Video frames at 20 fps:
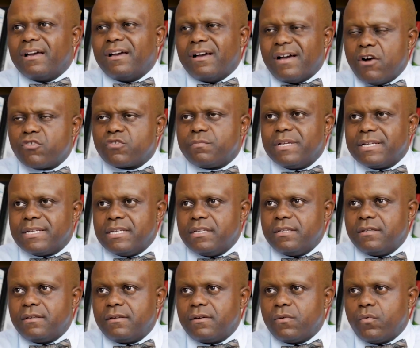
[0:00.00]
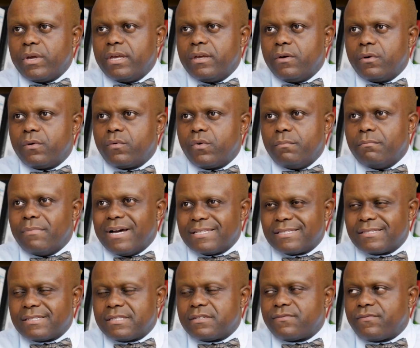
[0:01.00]
ultimately we
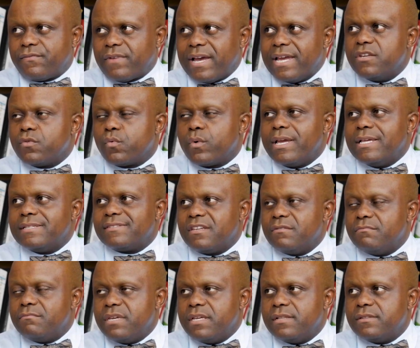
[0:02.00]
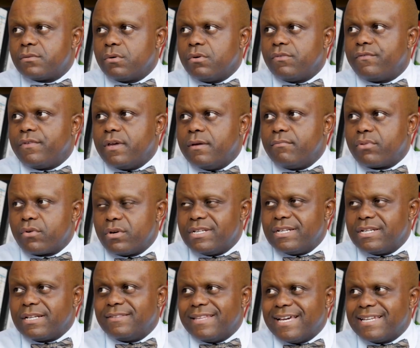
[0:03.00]
must find ways and means of
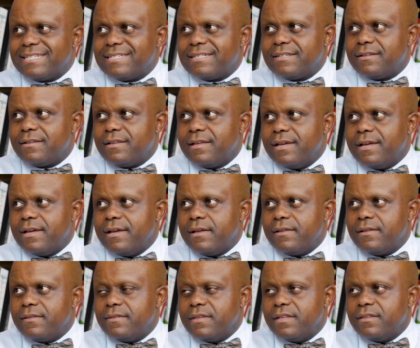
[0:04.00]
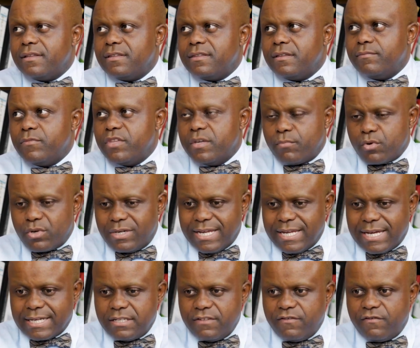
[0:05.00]
broadening that the
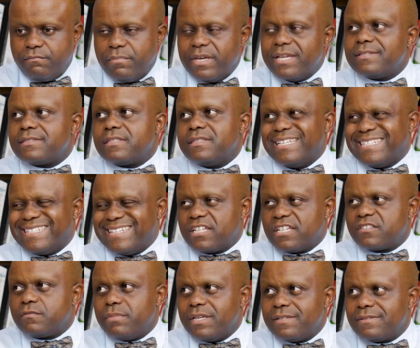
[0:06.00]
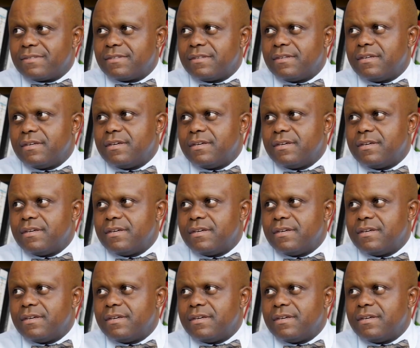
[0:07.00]
productive base, the tax base,